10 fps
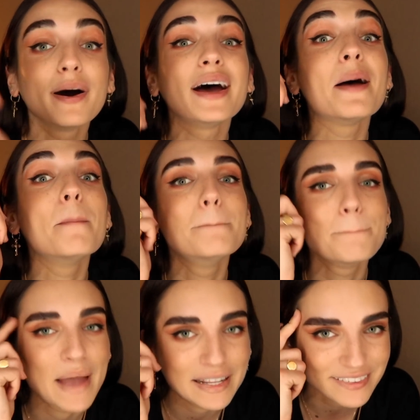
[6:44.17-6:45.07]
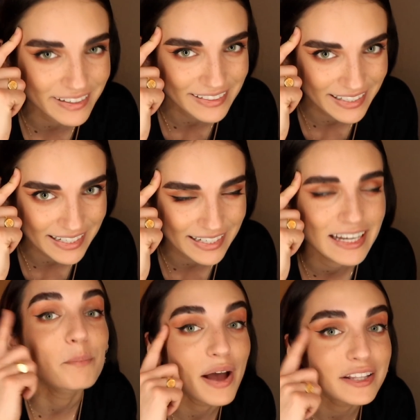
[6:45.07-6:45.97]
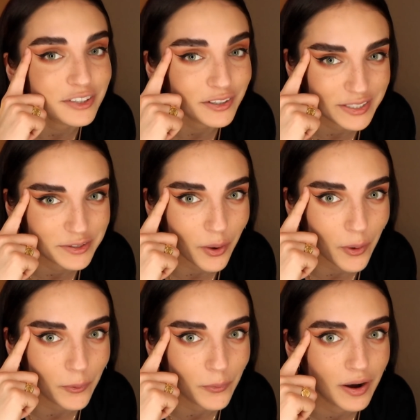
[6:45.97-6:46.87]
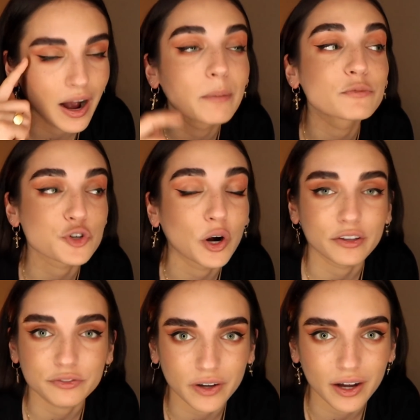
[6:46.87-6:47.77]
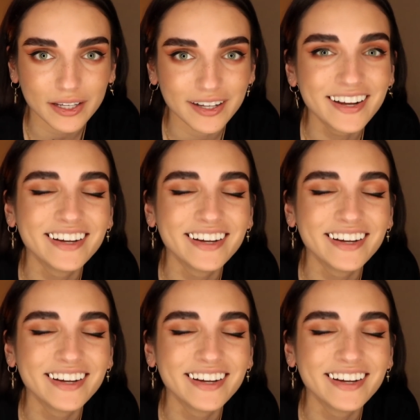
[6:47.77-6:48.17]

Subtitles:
but mentally though, I'm strong as fuck.